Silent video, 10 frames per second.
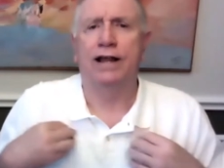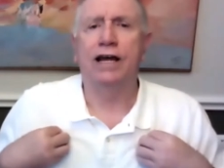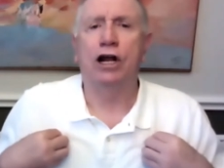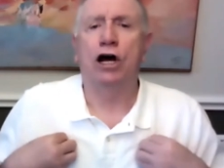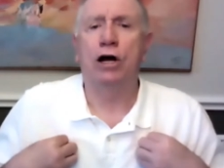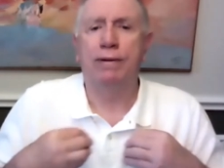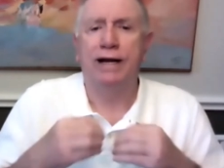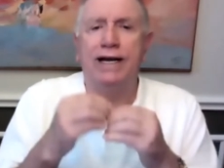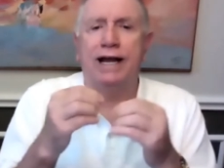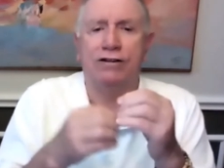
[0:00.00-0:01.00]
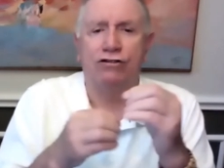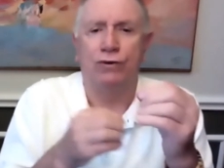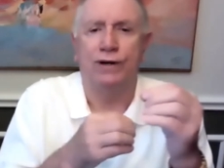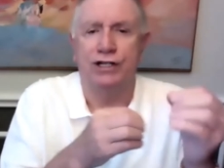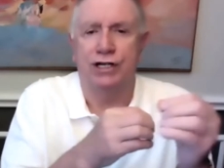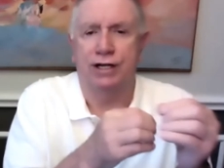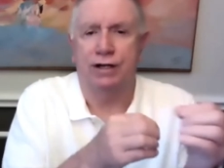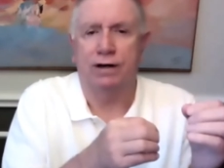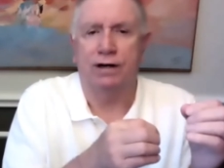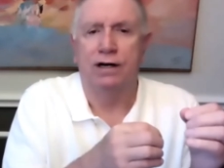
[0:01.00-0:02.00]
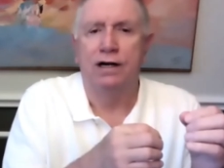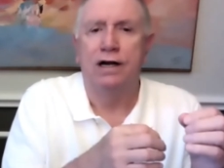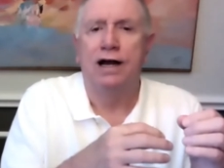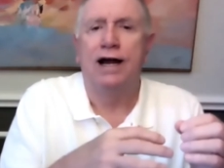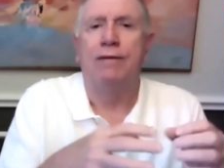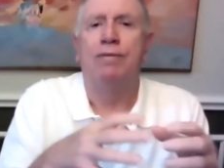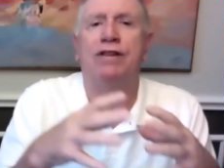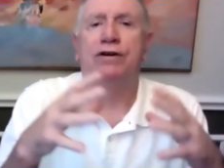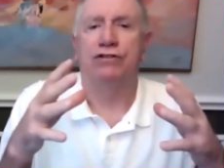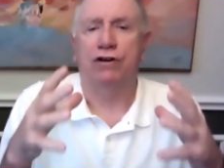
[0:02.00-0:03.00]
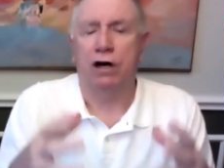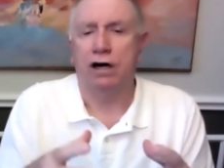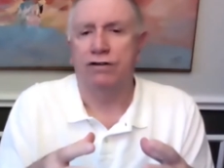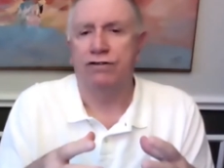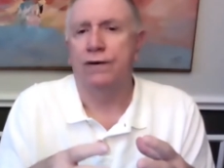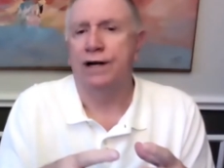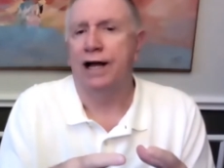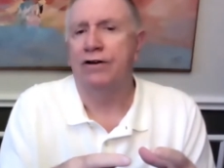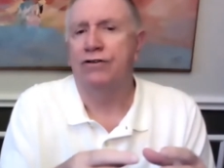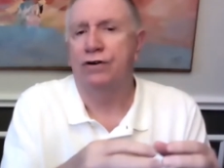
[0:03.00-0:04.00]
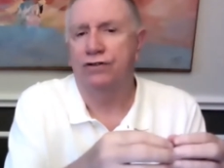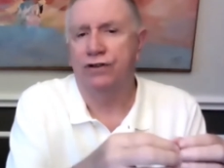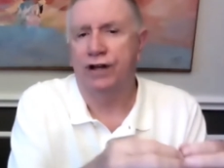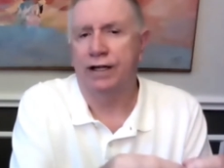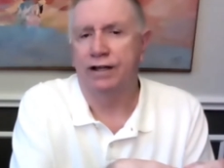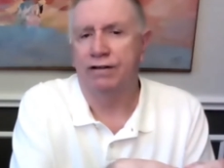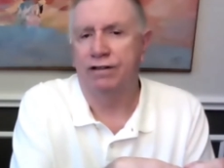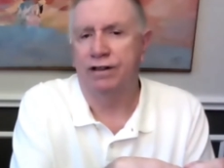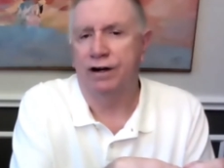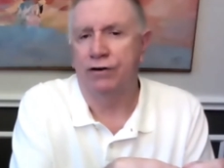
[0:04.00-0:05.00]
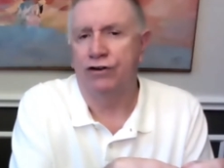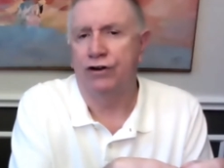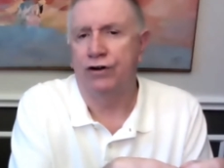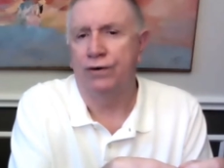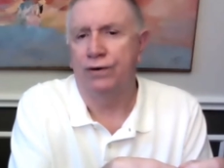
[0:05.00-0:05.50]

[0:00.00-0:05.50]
can all be next to each other. But there's also a natural state that's there too.